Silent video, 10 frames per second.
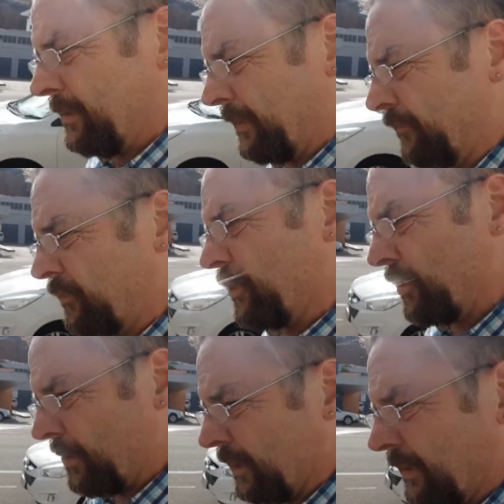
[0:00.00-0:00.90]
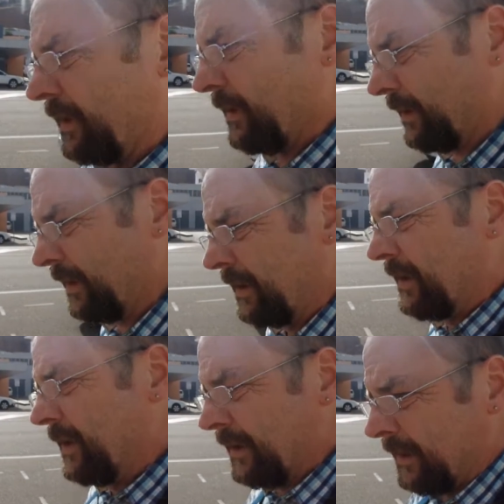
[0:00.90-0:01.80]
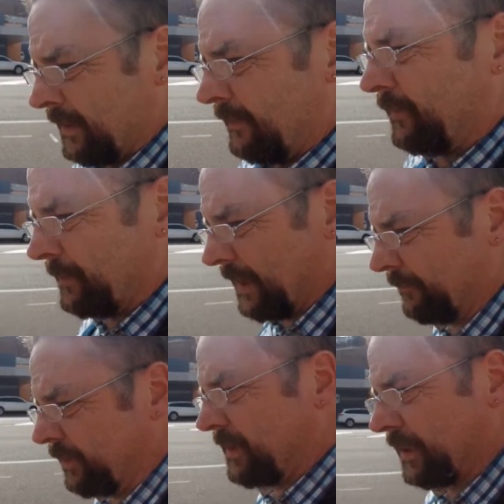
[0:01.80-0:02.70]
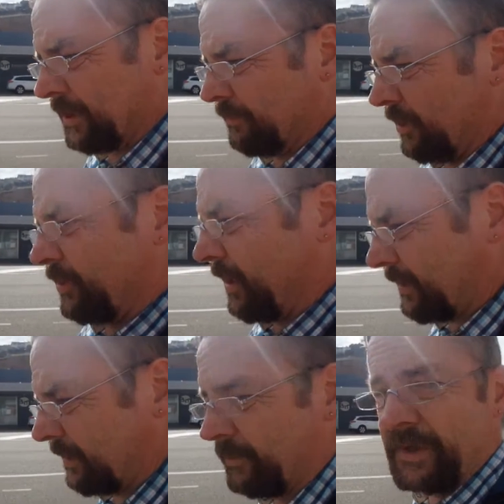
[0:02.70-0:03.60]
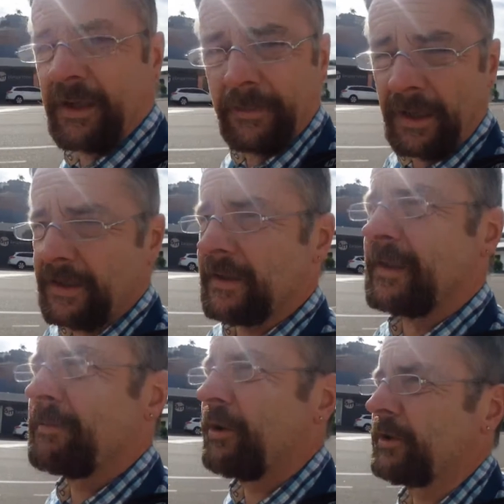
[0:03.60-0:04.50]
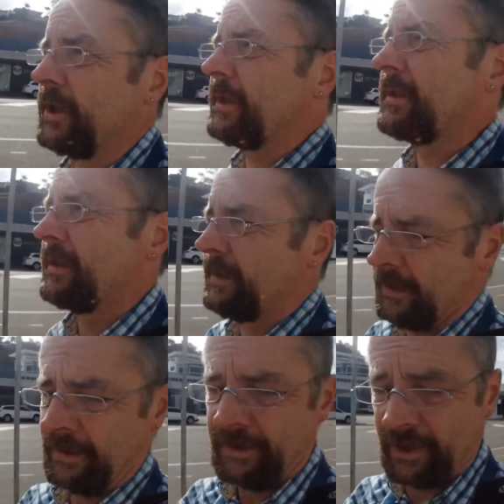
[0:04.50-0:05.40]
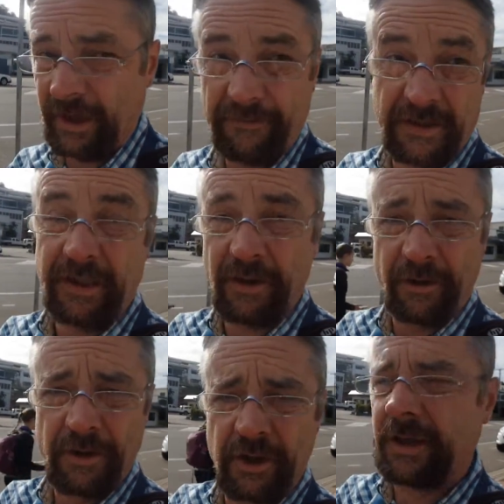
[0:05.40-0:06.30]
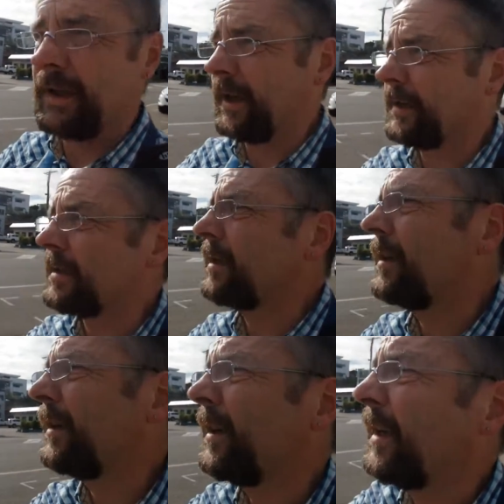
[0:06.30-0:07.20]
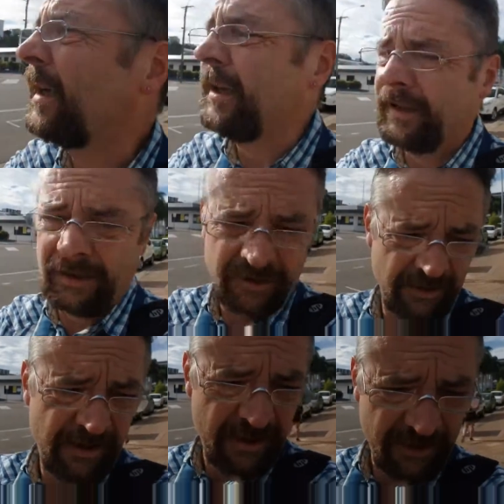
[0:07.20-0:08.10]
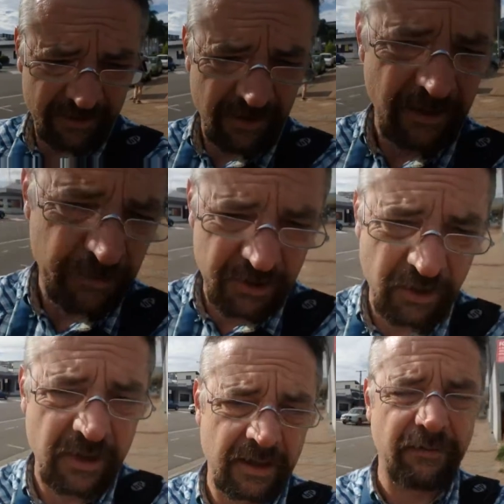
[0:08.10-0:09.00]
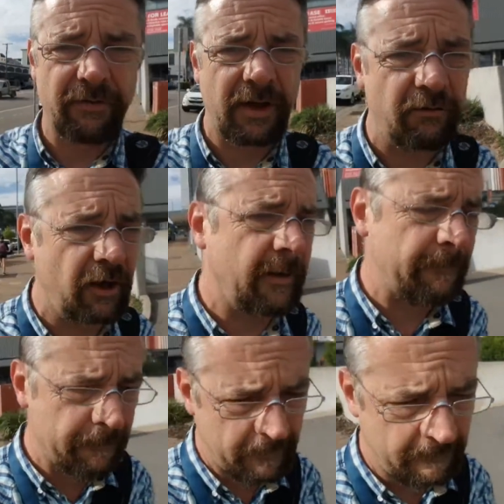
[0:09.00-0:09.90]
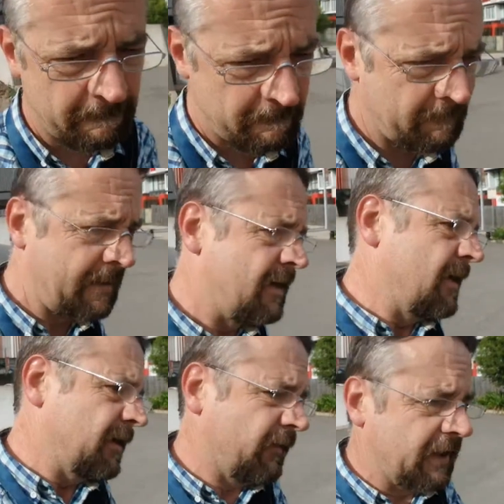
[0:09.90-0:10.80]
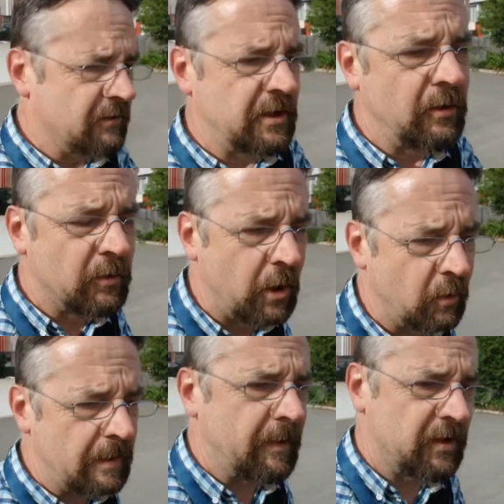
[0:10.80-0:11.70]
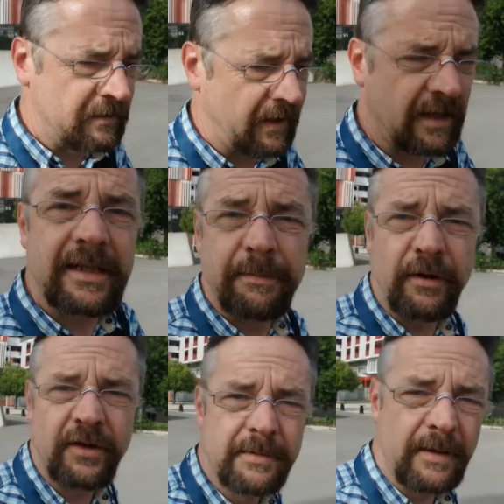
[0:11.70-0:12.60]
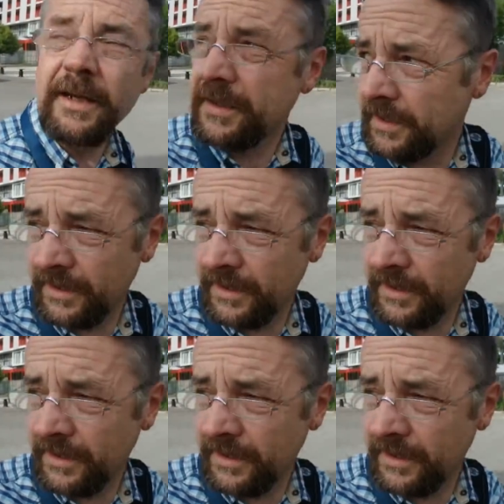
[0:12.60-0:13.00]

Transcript: withdrew from that research project. It was her master's project. She left psychology in the end and pursued a different career. I don't think it was wholly because of that experience, but that